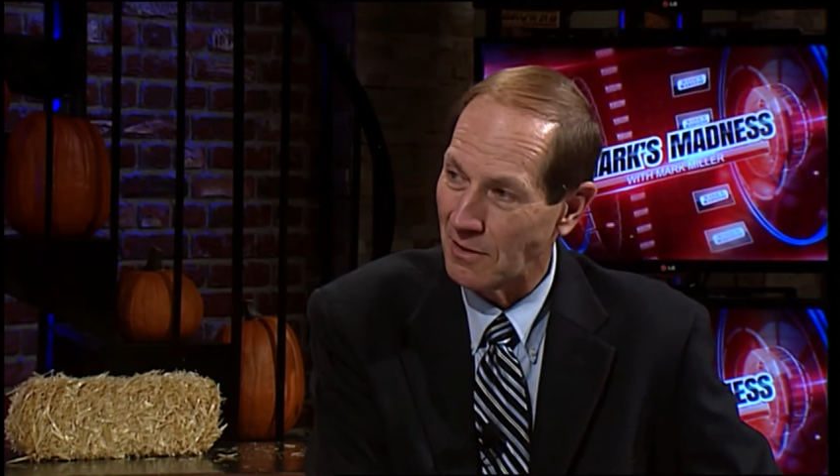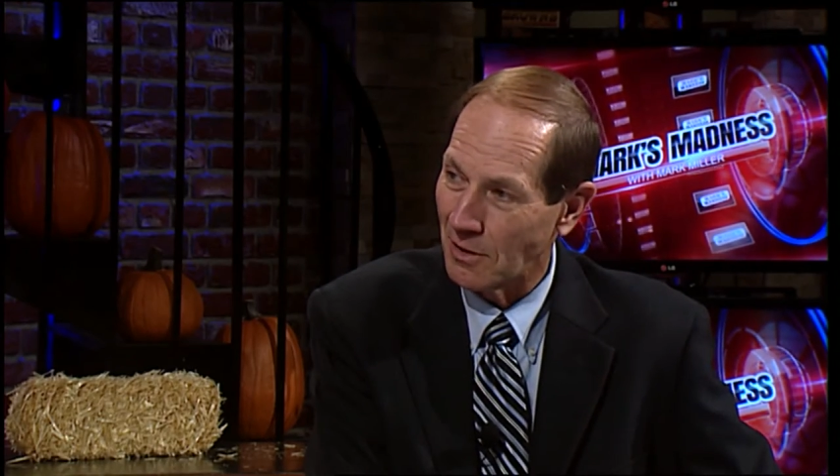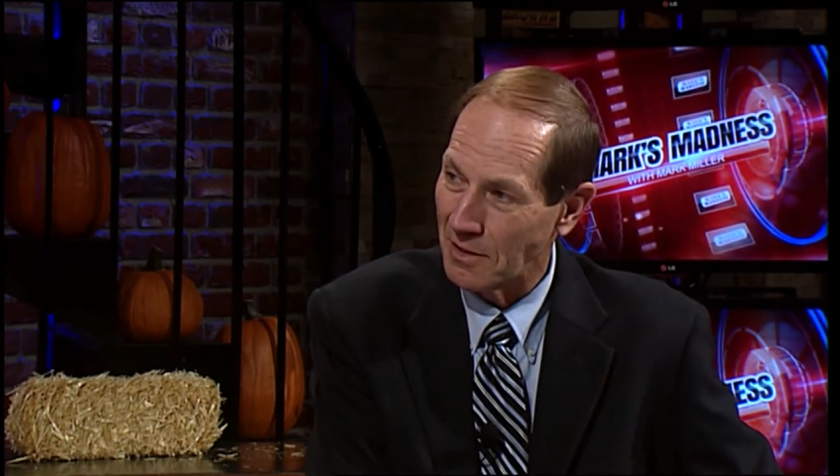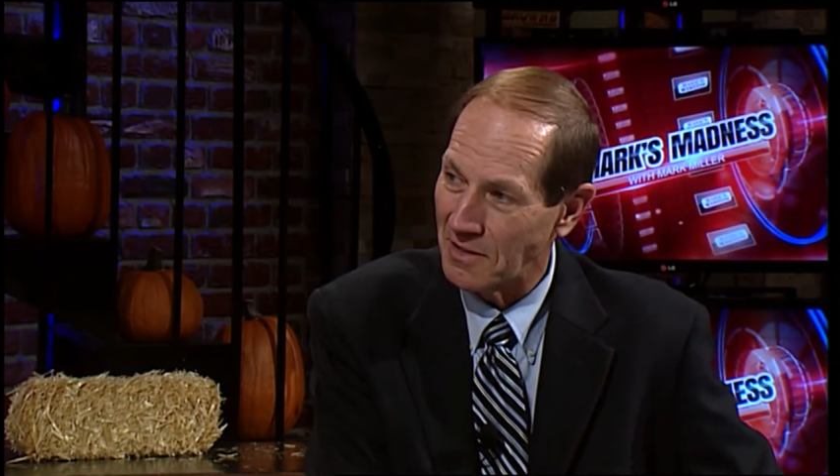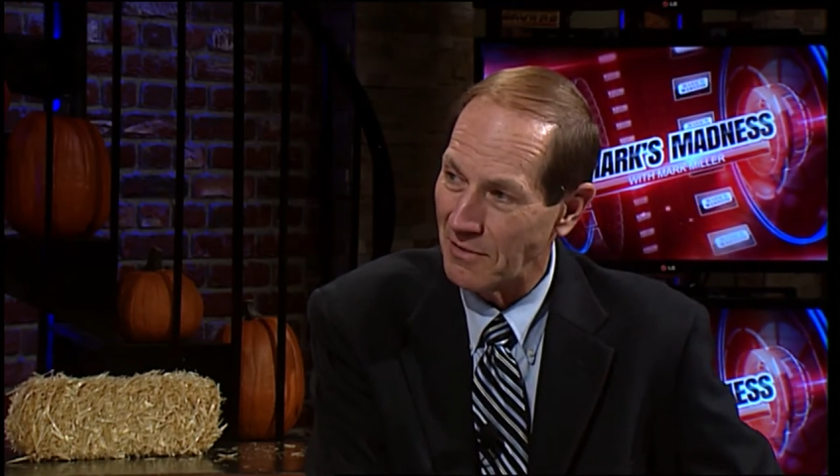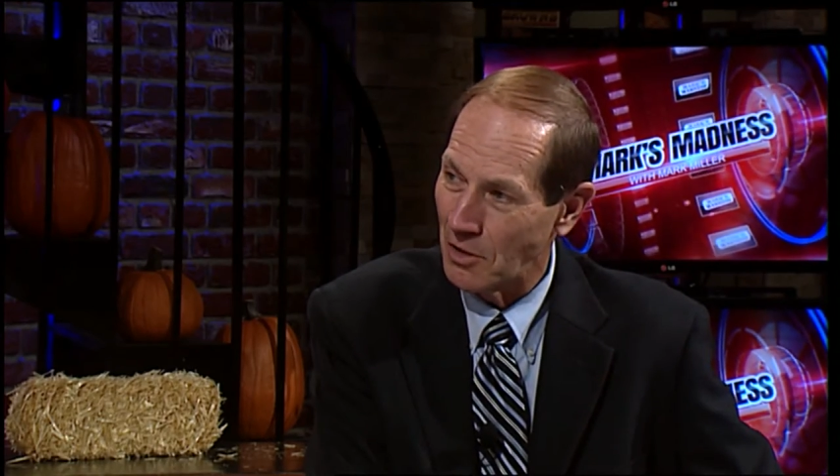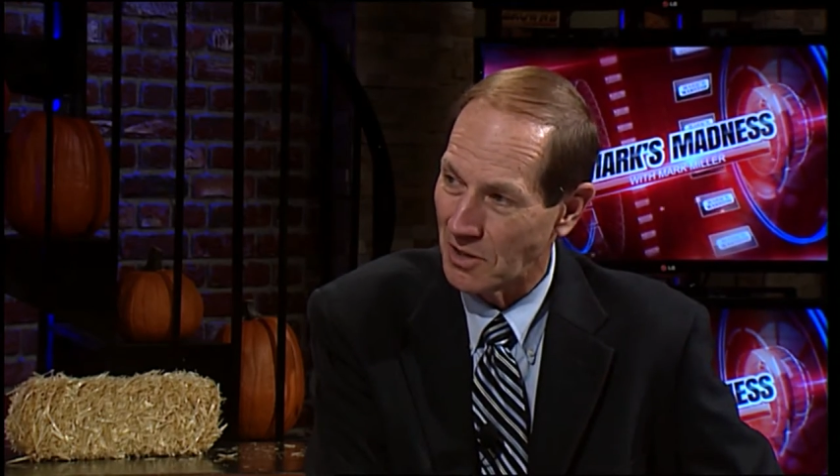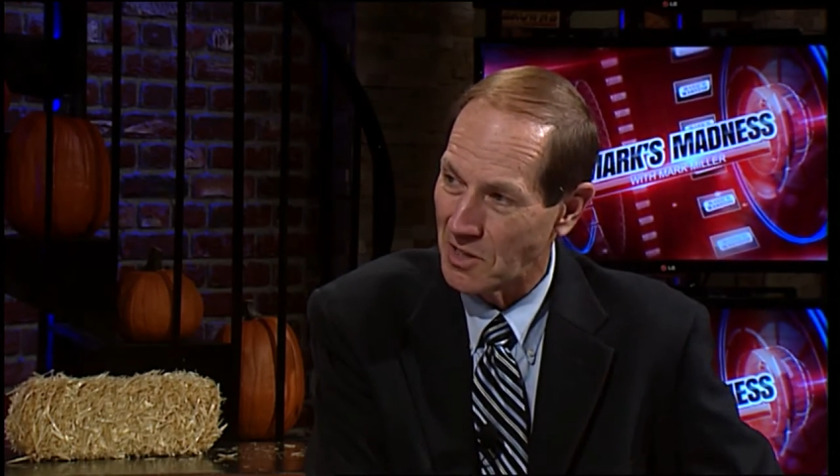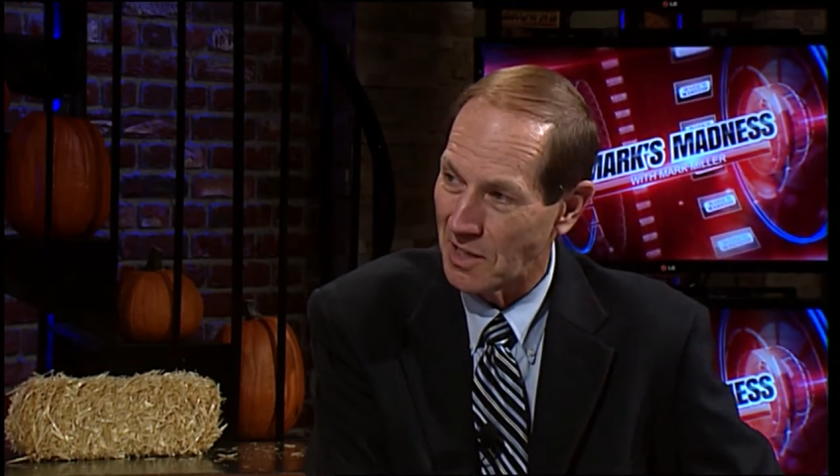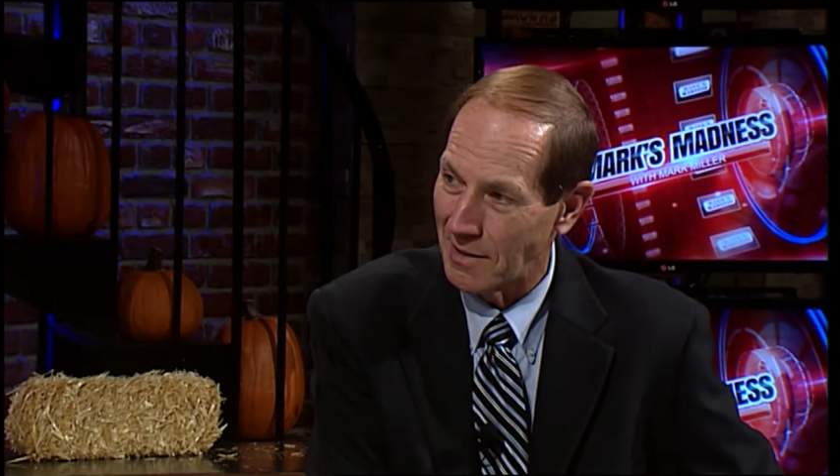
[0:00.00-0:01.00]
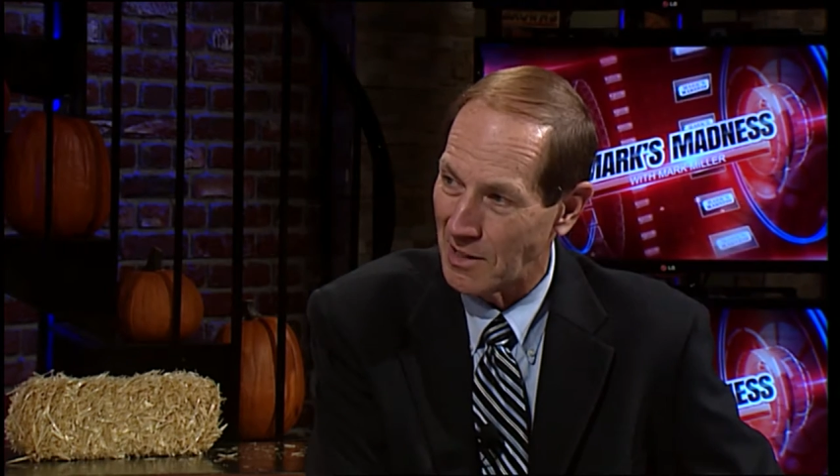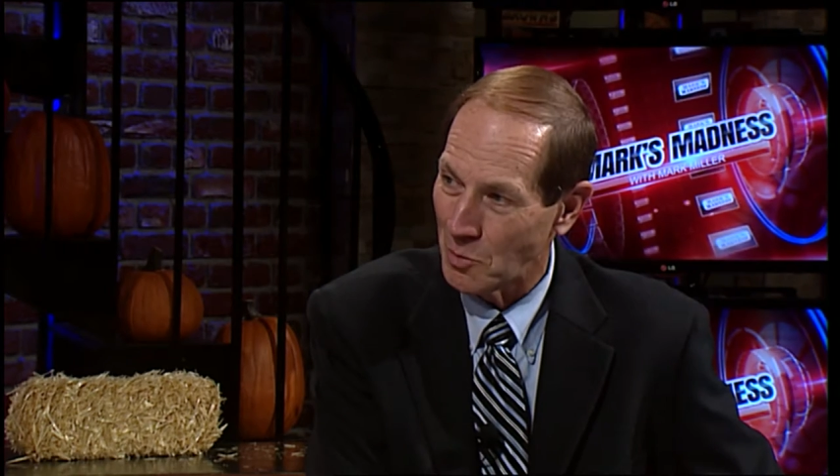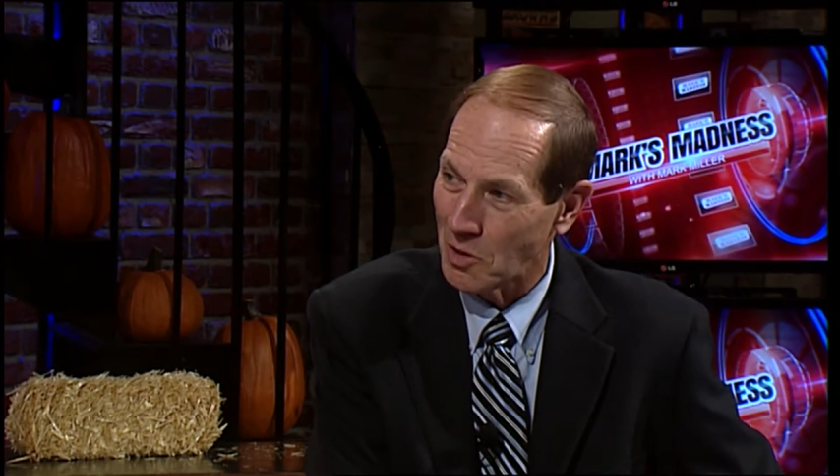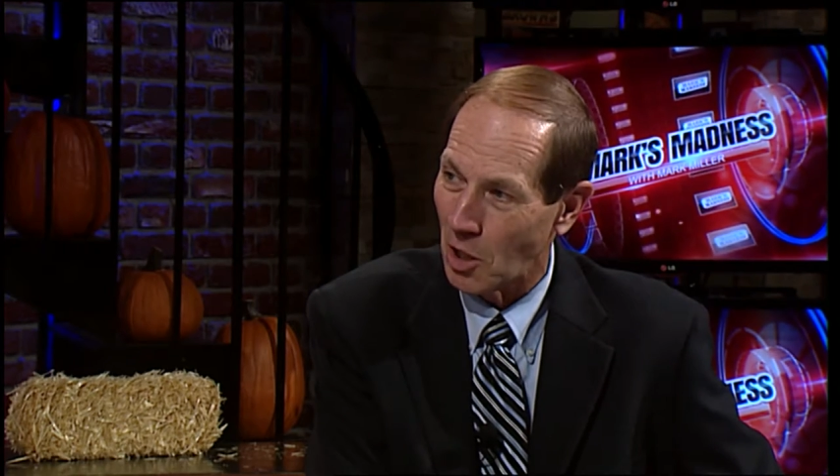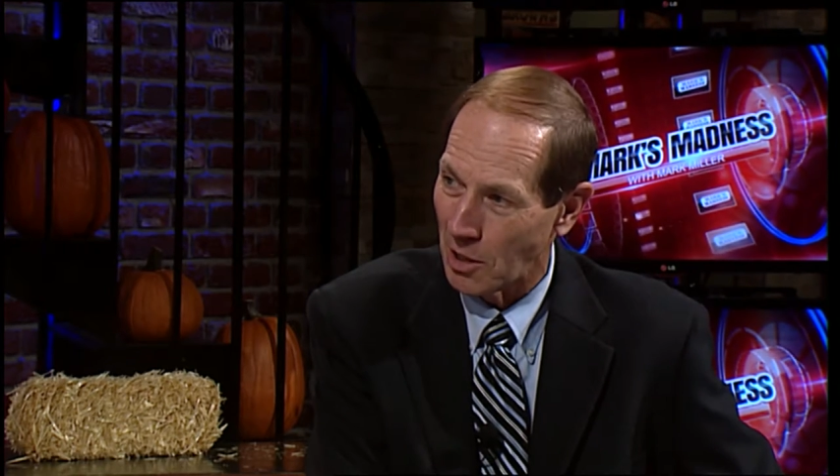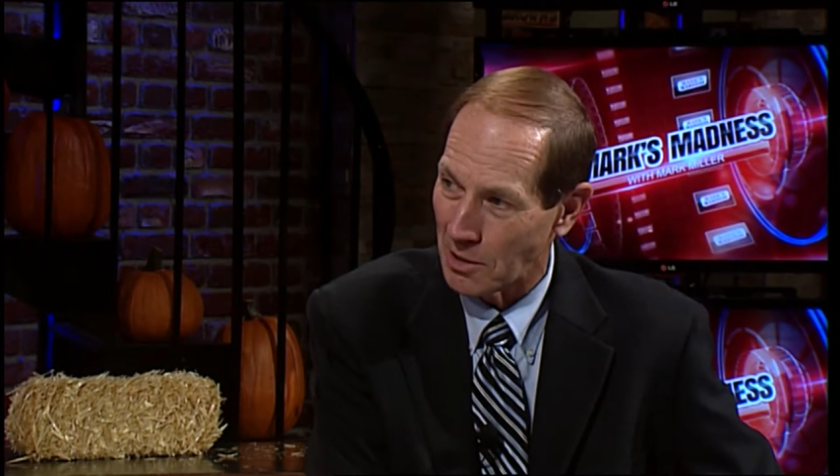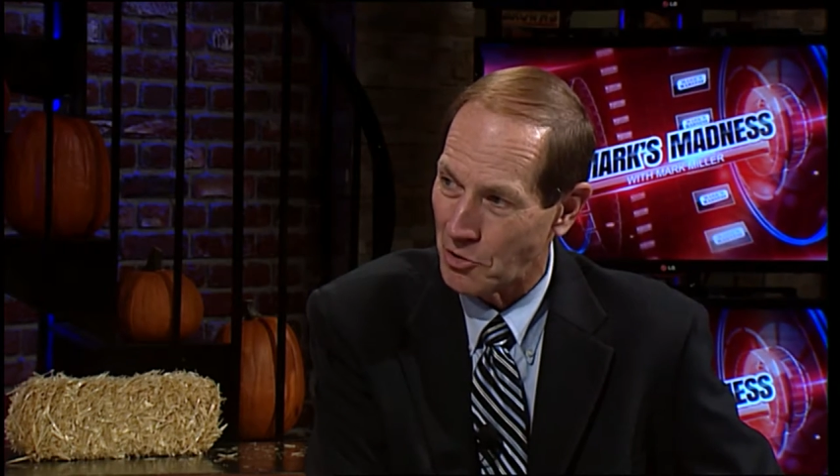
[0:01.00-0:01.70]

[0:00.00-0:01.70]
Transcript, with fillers: on the TV on Sundays would call it a